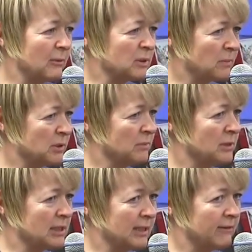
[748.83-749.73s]
It was
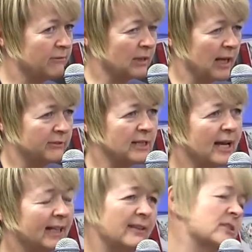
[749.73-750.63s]
possible to live lives.
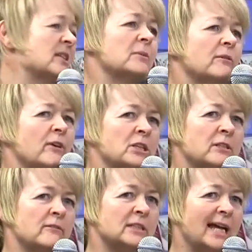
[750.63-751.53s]
And even some of the
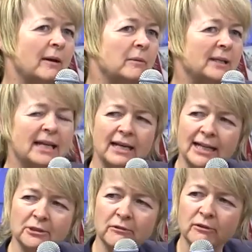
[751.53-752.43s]
fiction of the time. I mean,
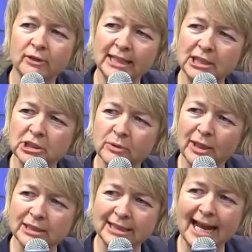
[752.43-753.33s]
I don't know if you've read H.G.
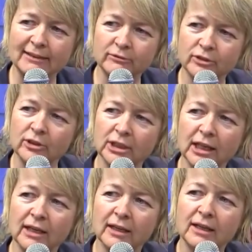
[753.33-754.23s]
Wells' Ann
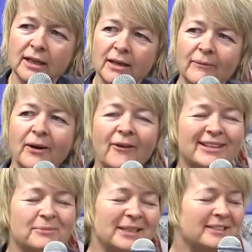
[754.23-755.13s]
Veronica. I haven't. Oh,
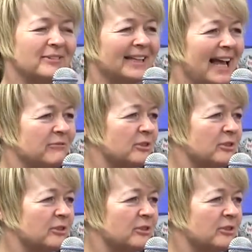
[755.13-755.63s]
it's mm wonderful. Ann mm -hmm.